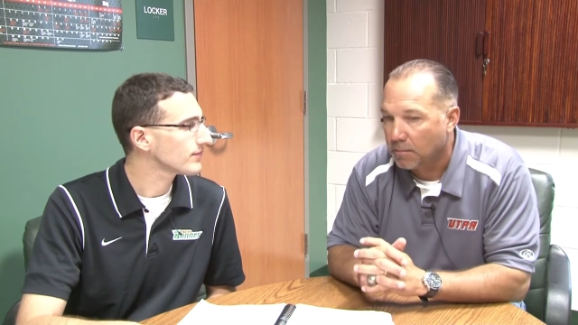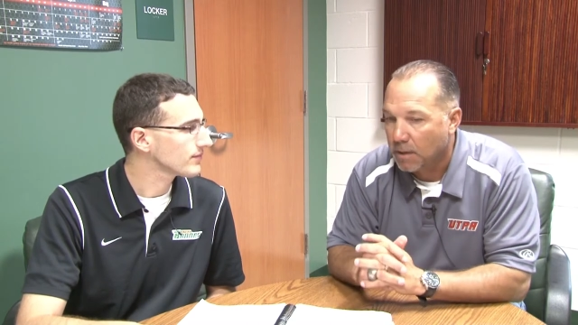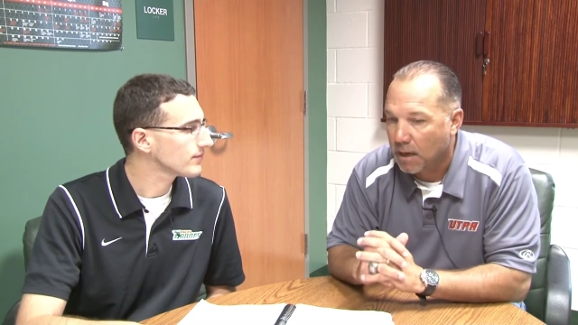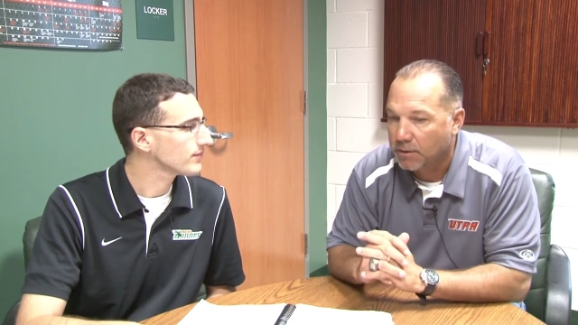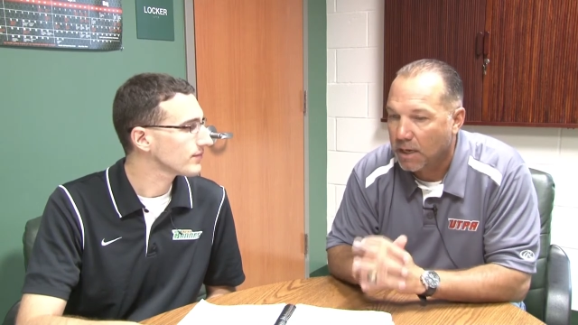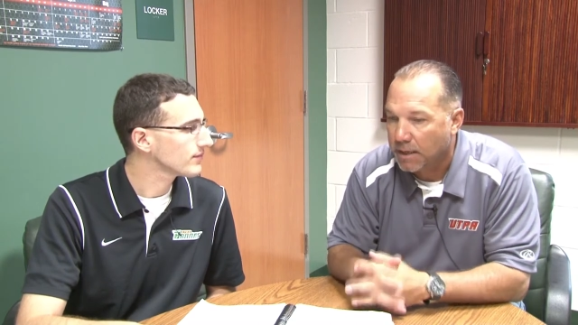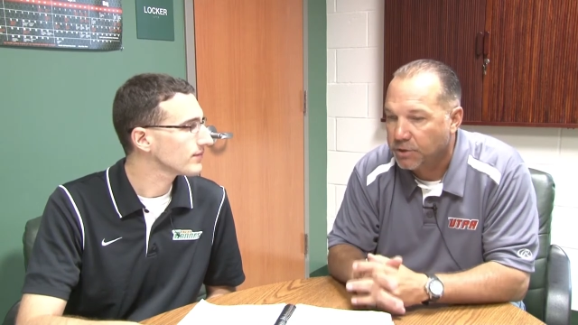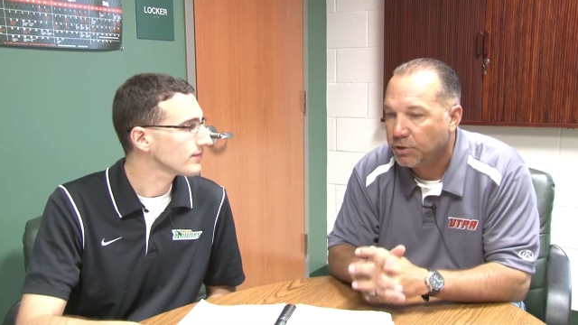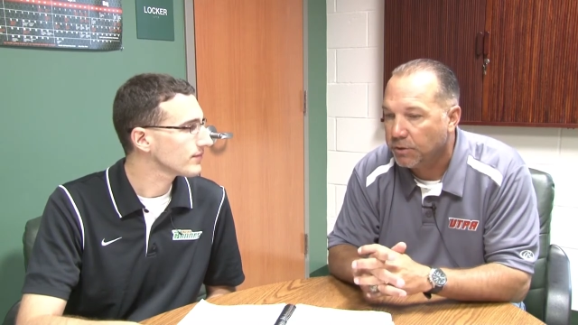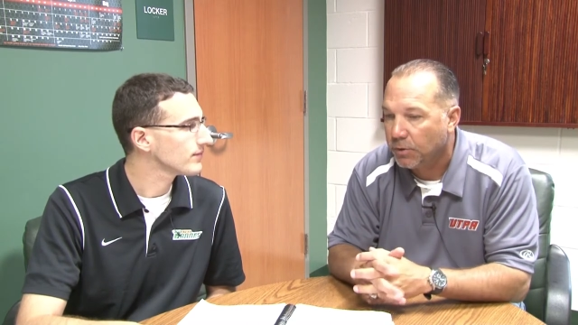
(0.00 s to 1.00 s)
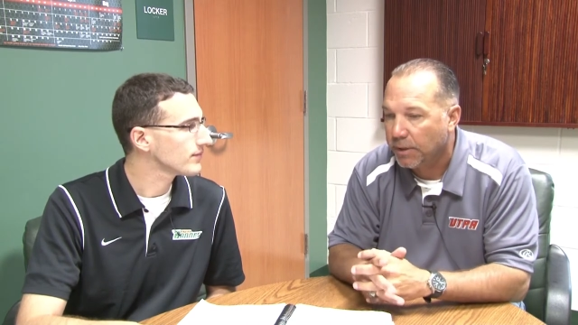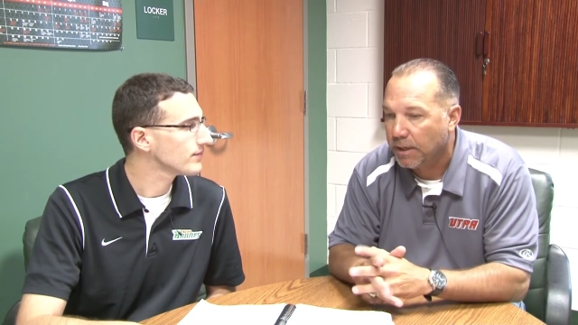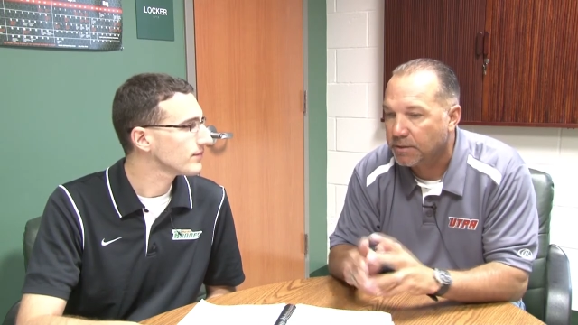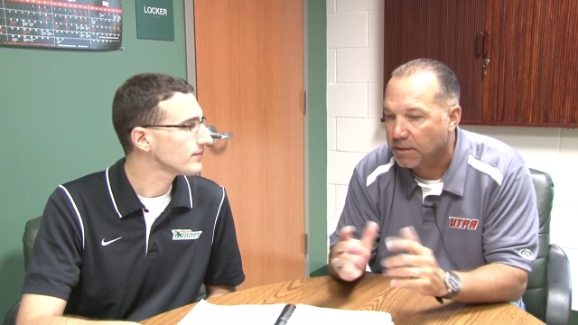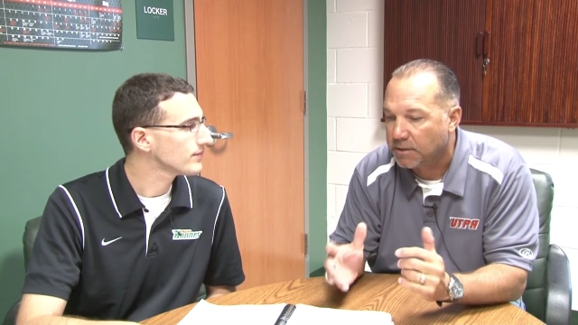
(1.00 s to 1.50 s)
Speaker 1: How did you do
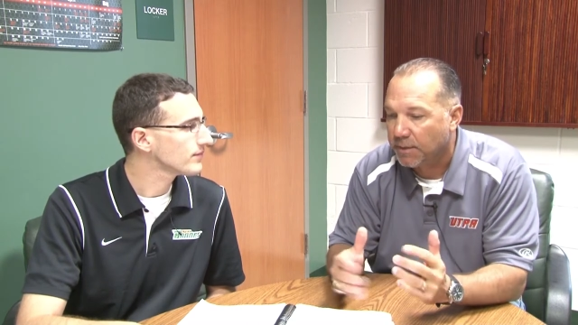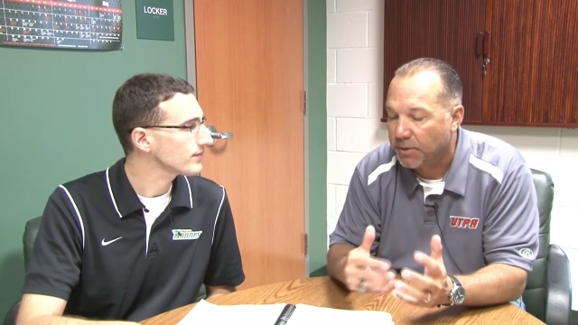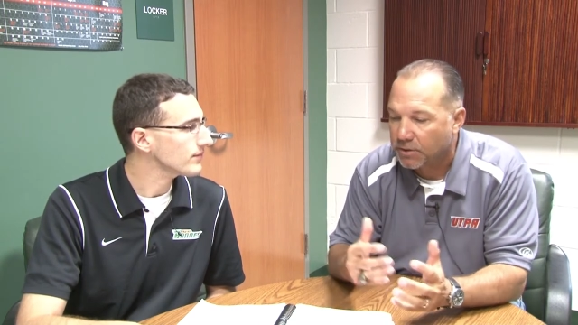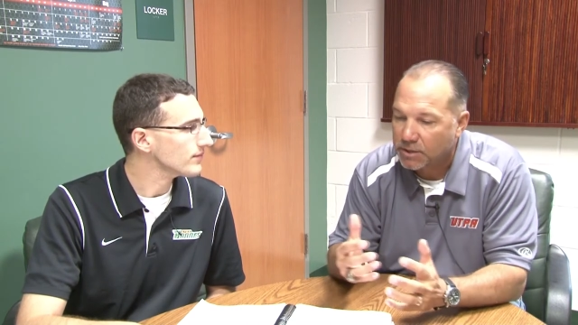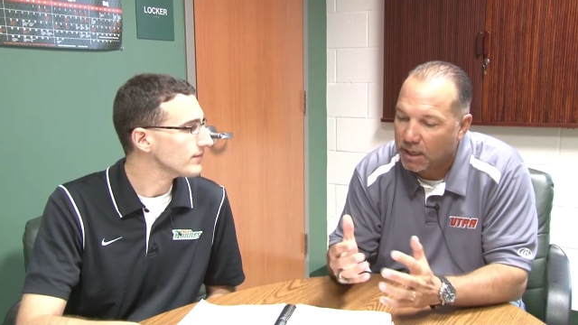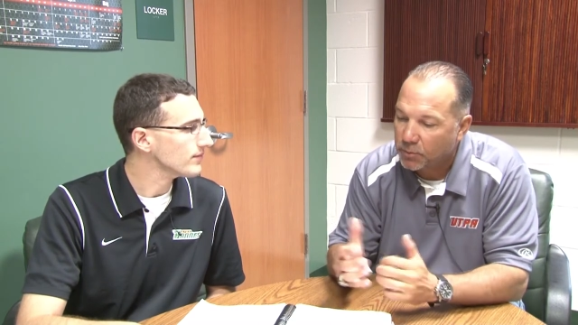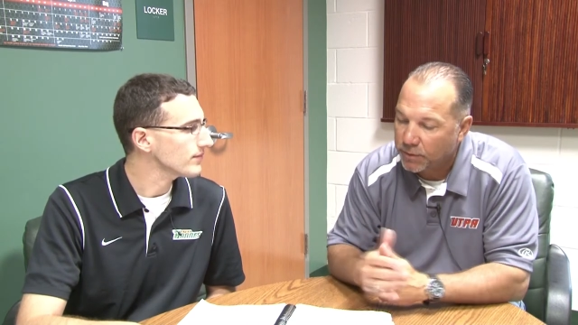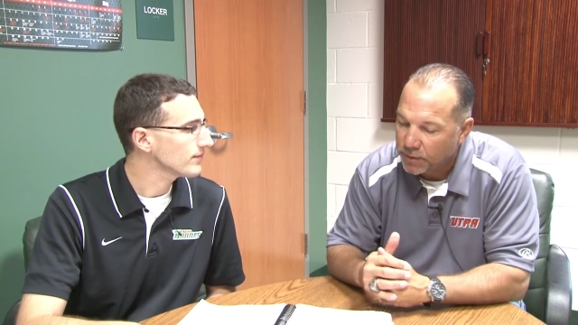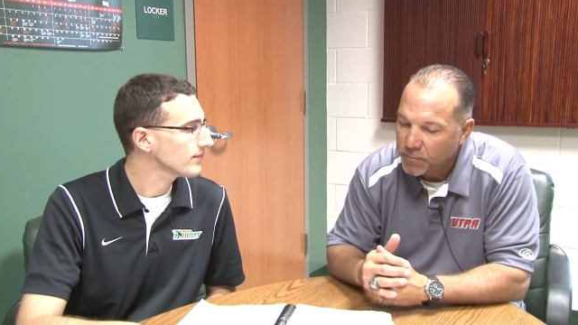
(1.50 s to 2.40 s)
against the team that you're tied with?